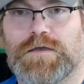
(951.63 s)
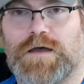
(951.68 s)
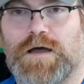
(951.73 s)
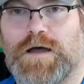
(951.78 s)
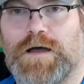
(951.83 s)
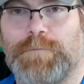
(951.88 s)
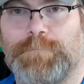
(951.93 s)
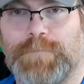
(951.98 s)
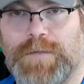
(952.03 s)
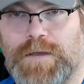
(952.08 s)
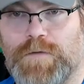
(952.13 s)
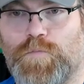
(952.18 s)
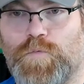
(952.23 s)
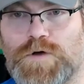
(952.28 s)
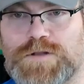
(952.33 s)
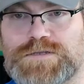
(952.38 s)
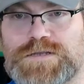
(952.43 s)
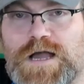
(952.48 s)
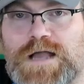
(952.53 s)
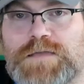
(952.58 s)
um,
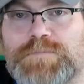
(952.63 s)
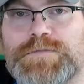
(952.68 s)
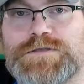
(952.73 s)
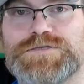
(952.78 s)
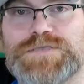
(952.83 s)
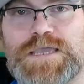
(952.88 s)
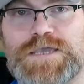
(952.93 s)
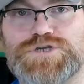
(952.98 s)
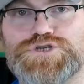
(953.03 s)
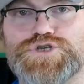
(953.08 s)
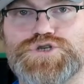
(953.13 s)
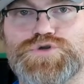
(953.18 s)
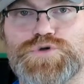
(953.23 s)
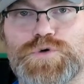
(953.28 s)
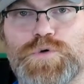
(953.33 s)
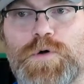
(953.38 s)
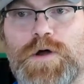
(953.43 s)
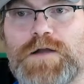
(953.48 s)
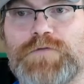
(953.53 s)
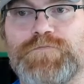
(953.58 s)
what documentation is
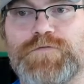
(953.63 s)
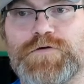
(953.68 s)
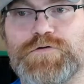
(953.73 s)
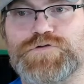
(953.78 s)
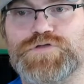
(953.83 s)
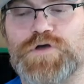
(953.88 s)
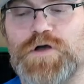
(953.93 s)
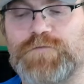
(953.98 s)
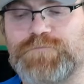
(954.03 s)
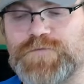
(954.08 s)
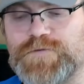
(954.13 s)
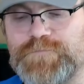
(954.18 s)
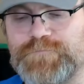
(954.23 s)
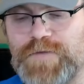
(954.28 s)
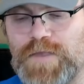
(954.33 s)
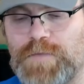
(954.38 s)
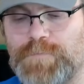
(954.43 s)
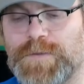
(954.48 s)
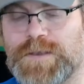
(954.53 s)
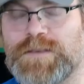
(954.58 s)
required for your software
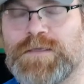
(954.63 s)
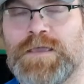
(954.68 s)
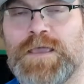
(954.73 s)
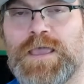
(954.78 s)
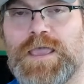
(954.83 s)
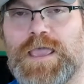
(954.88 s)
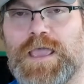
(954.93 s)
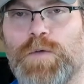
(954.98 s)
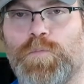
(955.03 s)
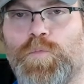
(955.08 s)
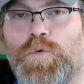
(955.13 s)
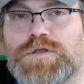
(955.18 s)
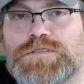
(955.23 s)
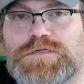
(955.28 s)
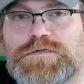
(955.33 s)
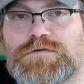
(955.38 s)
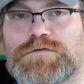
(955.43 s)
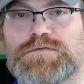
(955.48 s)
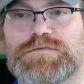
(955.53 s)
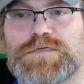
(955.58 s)
development, and what
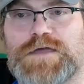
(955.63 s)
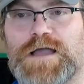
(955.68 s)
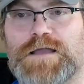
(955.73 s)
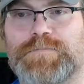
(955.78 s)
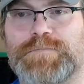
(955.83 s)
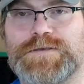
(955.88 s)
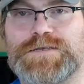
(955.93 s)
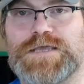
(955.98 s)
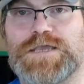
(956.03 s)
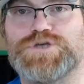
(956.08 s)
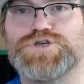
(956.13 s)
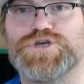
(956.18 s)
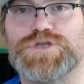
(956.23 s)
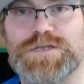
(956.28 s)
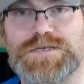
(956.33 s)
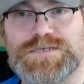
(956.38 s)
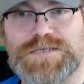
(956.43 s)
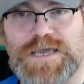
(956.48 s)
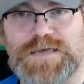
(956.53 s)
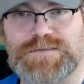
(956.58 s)
documentation
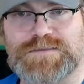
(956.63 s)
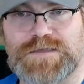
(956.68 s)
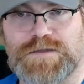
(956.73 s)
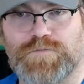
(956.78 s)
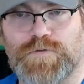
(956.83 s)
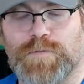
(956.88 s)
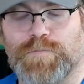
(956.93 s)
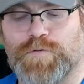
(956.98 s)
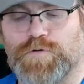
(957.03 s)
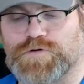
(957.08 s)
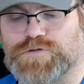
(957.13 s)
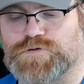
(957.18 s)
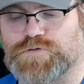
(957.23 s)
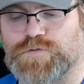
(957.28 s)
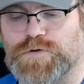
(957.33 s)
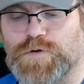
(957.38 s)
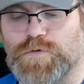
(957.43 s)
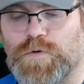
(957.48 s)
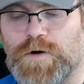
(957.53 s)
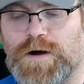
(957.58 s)
and testing reports are
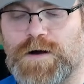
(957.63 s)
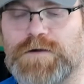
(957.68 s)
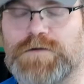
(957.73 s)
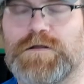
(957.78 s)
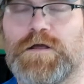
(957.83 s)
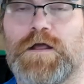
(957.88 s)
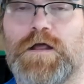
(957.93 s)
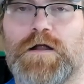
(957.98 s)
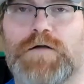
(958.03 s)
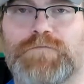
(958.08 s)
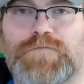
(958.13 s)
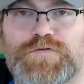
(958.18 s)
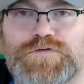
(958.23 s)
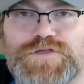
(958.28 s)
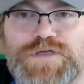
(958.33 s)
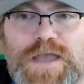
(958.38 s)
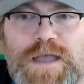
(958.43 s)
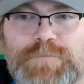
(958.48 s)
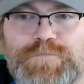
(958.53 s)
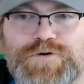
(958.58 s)
required for
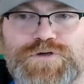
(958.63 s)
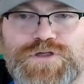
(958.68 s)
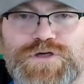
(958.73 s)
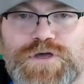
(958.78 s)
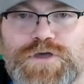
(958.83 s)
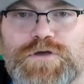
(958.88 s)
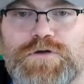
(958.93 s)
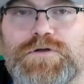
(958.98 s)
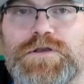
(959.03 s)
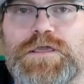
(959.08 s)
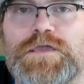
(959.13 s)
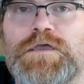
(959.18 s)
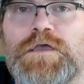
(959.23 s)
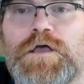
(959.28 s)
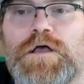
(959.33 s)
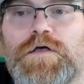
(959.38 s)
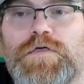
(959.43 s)
cybersecurity.